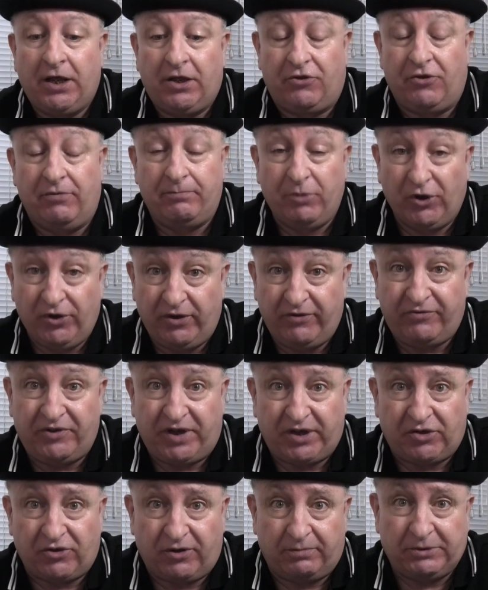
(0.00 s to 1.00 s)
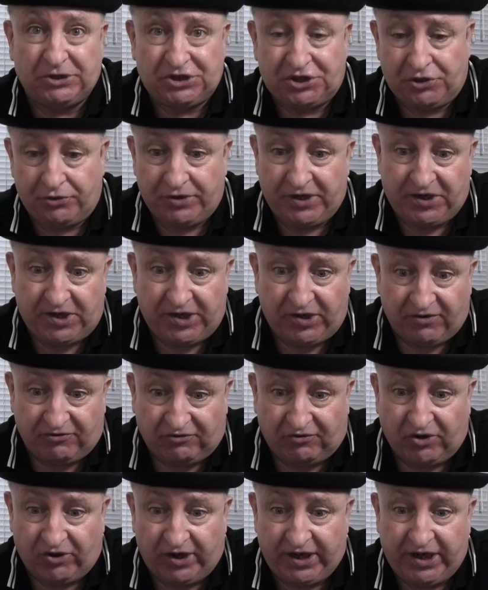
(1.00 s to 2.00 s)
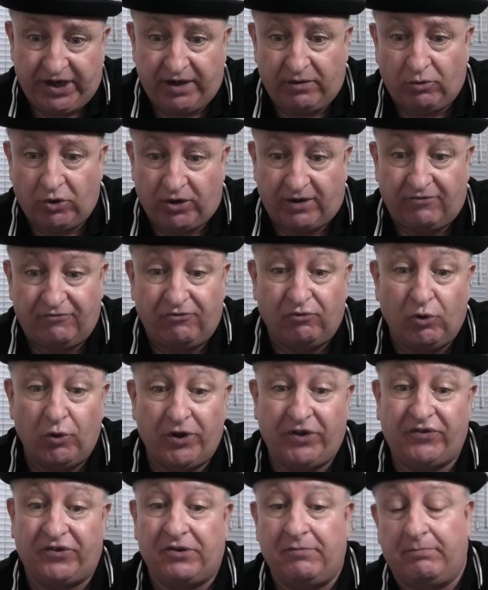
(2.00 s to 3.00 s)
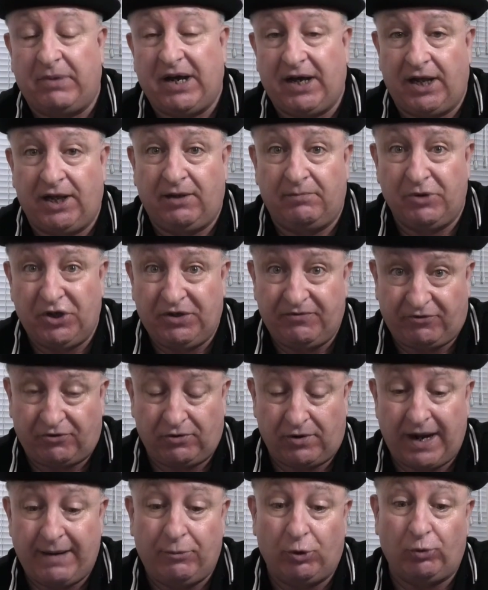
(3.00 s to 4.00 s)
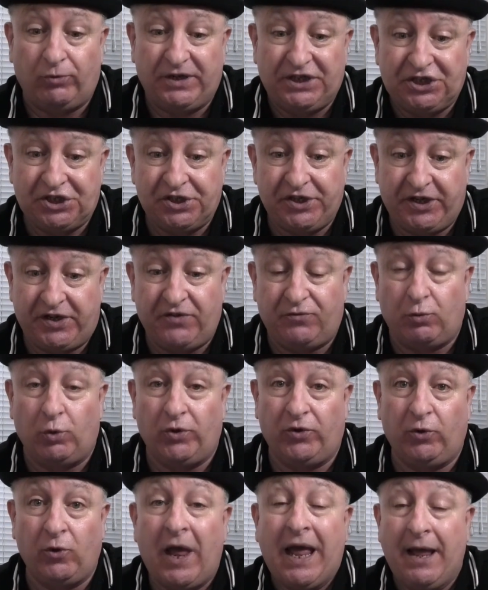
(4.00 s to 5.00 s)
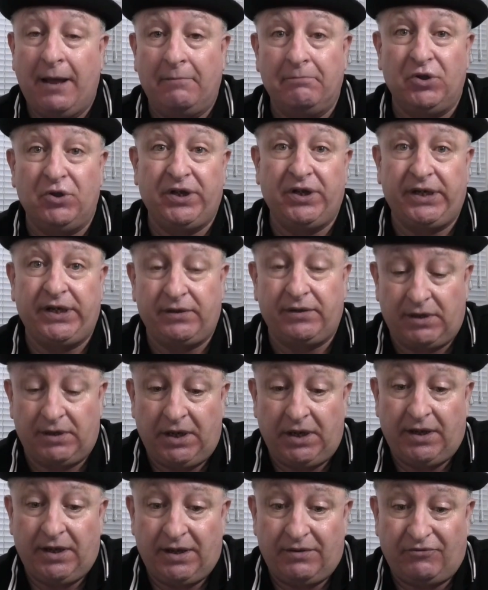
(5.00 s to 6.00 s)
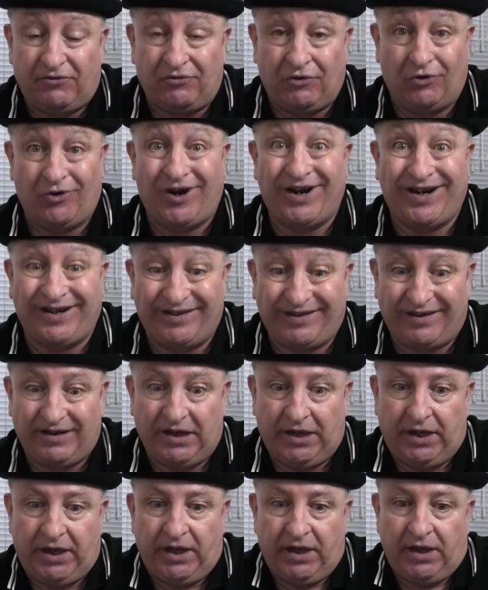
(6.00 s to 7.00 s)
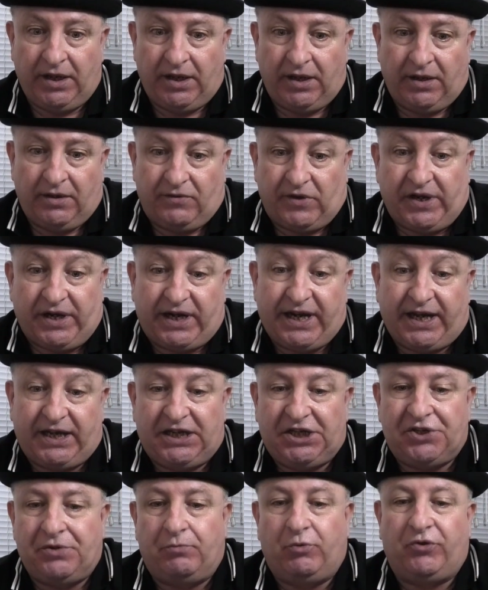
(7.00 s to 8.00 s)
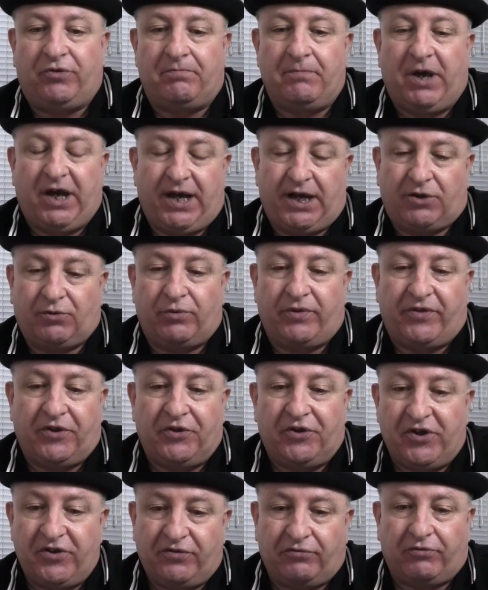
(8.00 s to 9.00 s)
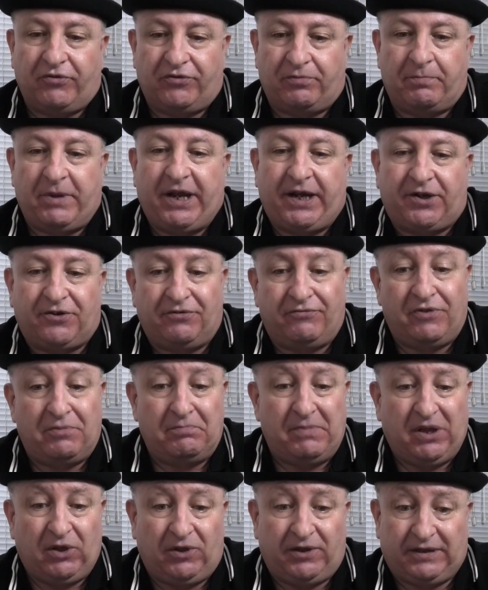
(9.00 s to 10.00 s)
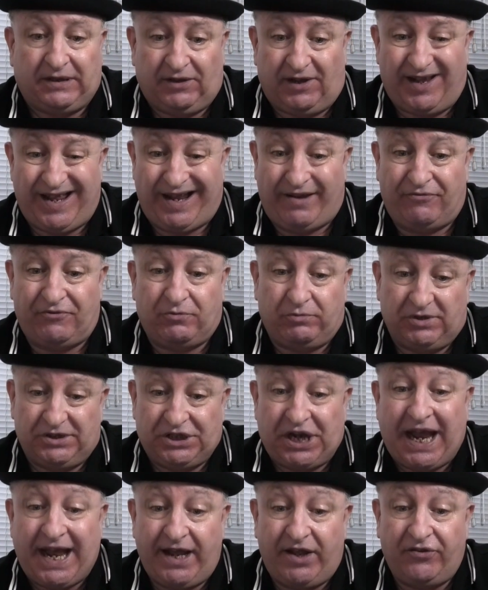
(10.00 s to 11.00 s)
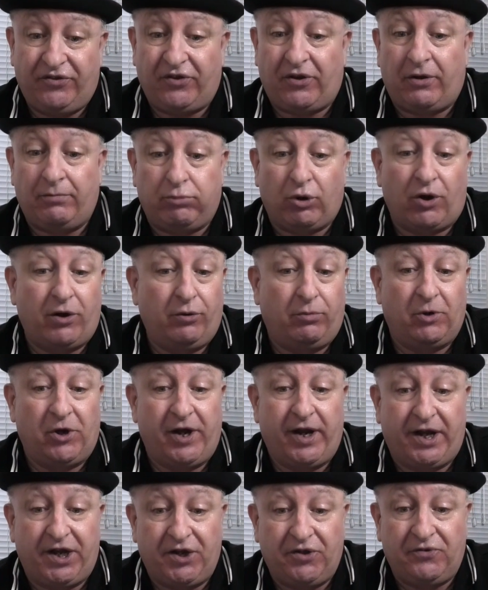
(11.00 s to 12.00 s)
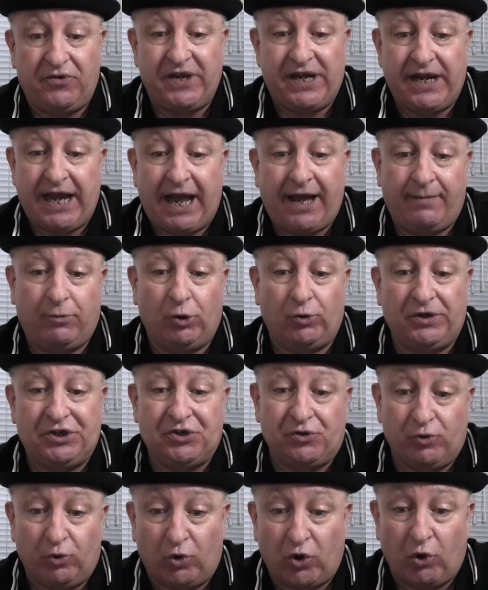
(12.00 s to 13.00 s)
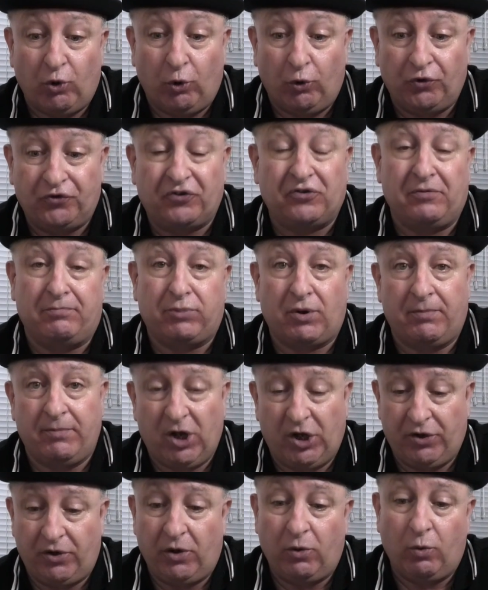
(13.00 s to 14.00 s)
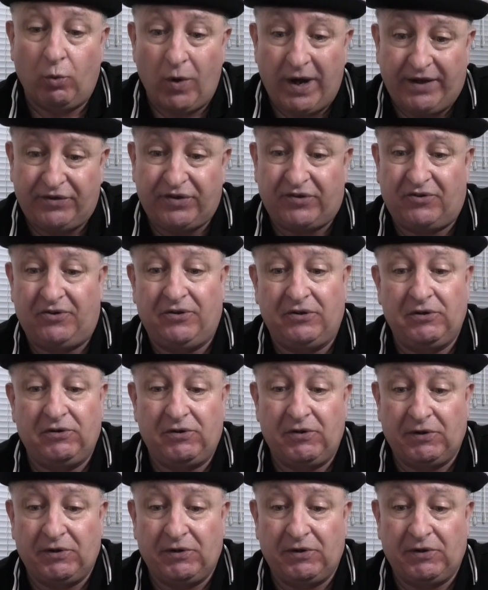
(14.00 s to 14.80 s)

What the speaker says: the perfect opportunity to find out what a voice to Parliament for Aborigines will mean for us. The occasion was marked with the disrespect of the militant left, which has appropriated the Aboriginal cause to promote a Western